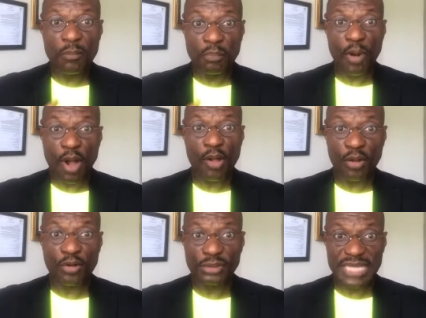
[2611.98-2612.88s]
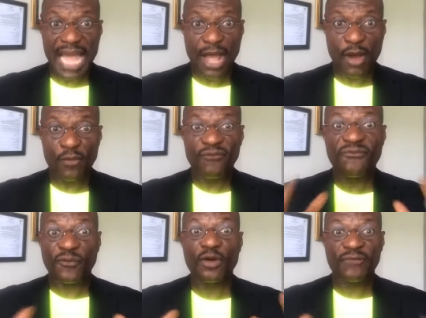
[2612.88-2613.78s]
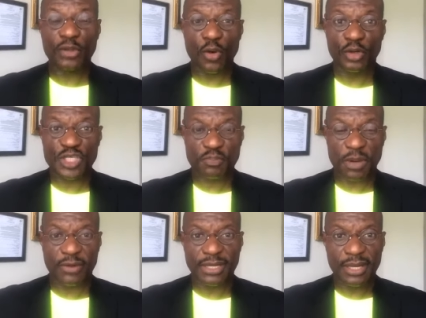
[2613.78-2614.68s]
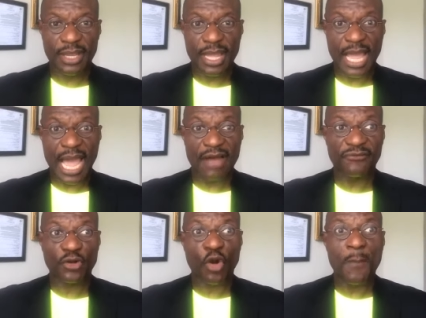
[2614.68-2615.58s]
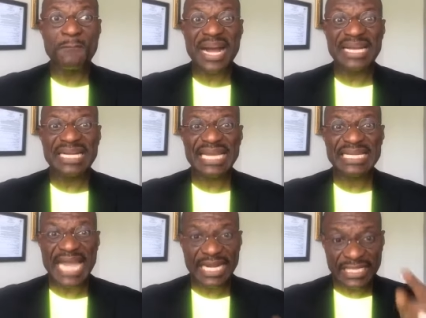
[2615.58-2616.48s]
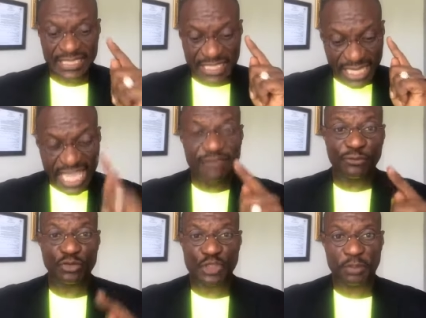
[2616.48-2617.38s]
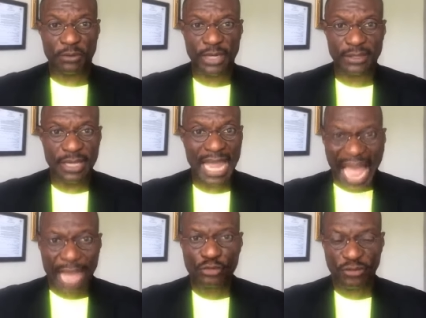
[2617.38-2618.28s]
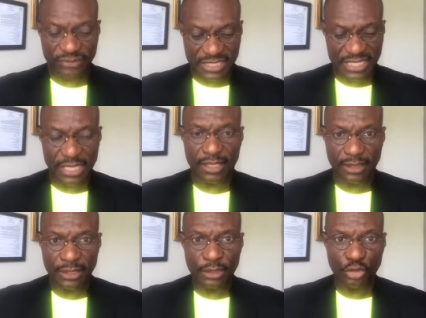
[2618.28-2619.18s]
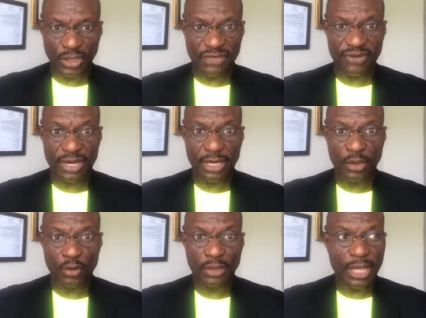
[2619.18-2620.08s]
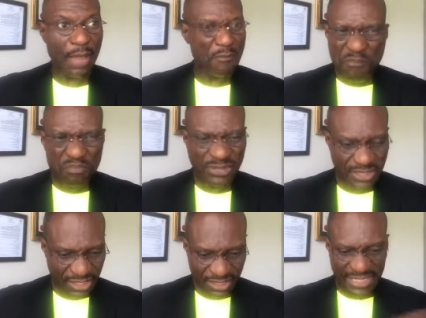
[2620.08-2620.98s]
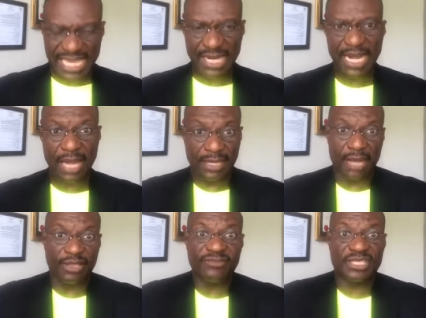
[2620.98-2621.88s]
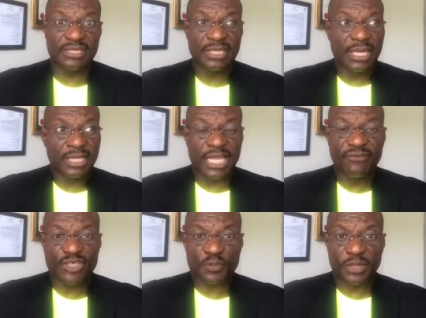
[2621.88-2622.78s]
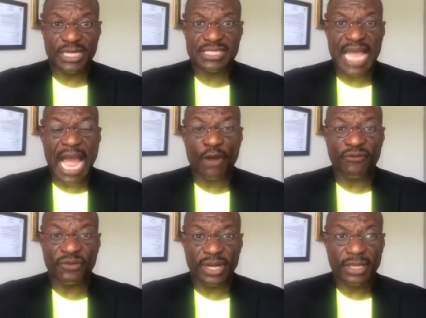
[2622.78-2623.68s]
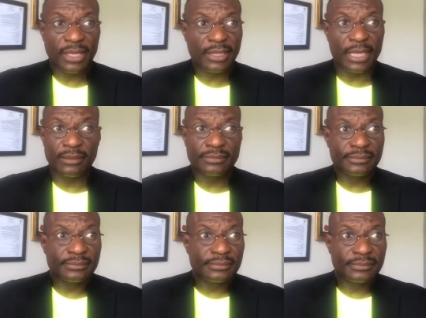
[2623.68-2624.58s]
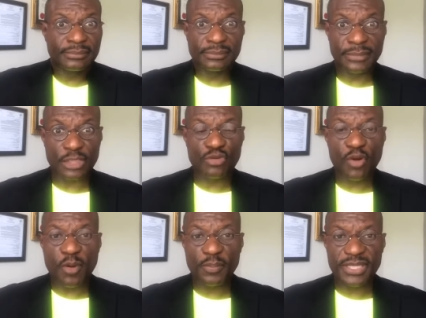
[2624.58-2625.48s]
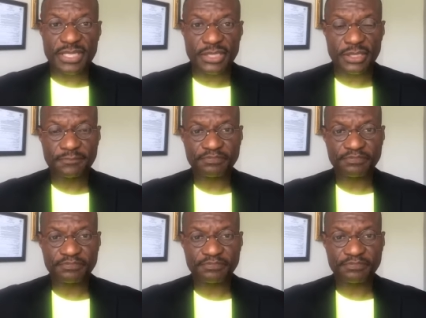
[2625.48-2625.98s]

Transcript: Paul now, full of the Holy Spirit, have commanded that evil spirit out of this girl to leave her alone and just get it out. Now, if she's the evil spirit is out of her, then there's no more business